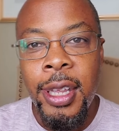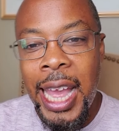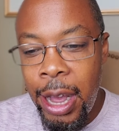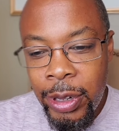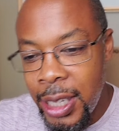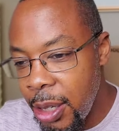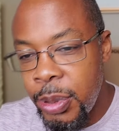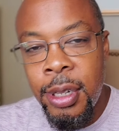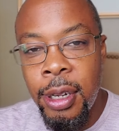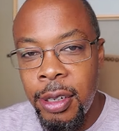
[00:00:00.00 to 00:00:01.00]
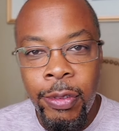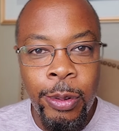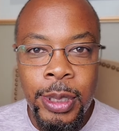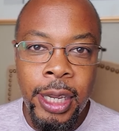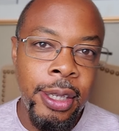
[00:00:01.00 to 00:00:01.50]
how his hips start to
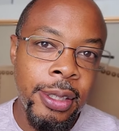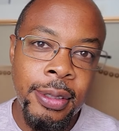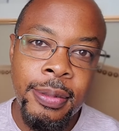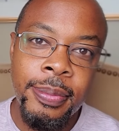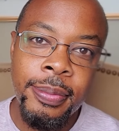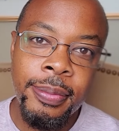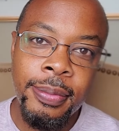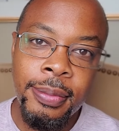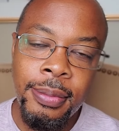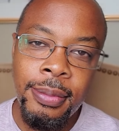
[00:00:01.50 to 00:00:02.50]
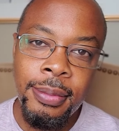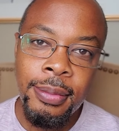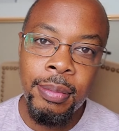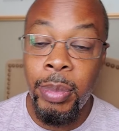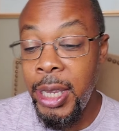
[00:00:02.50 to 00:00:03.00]
rotate.
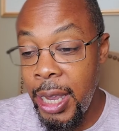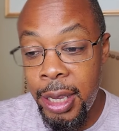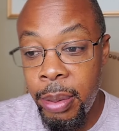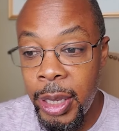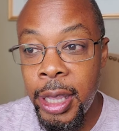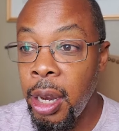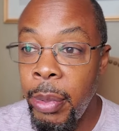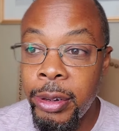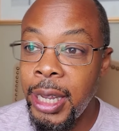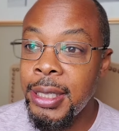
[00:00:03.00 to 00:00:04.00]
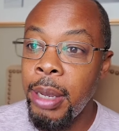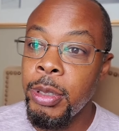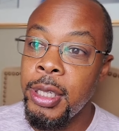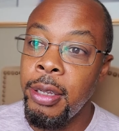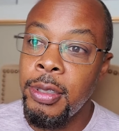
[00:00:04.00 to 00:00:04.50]
But yeah, he could be thinking about that type of
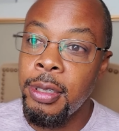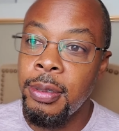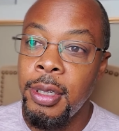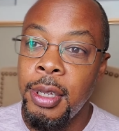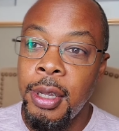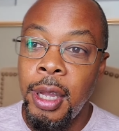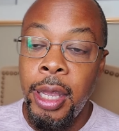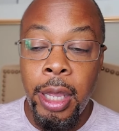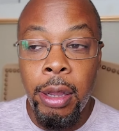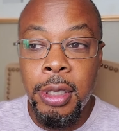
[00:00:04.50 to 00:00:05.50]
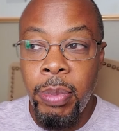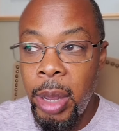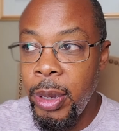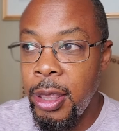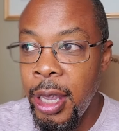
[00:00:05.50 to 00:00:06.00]
stuff too. He also might
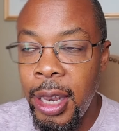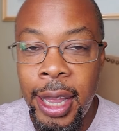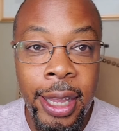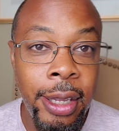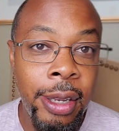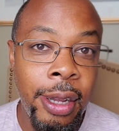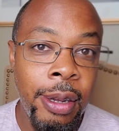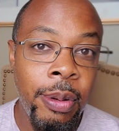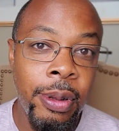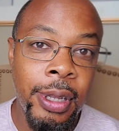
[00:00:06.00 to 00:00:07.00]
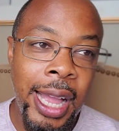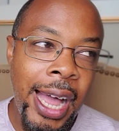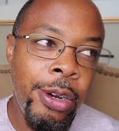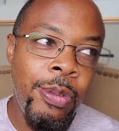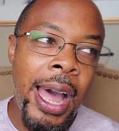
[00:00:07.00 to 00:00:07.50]
be thinking like, you know,
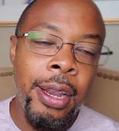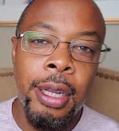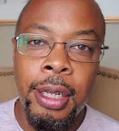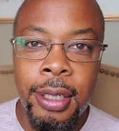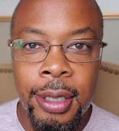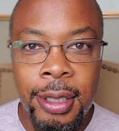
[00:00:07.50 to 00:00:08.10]
how do I look?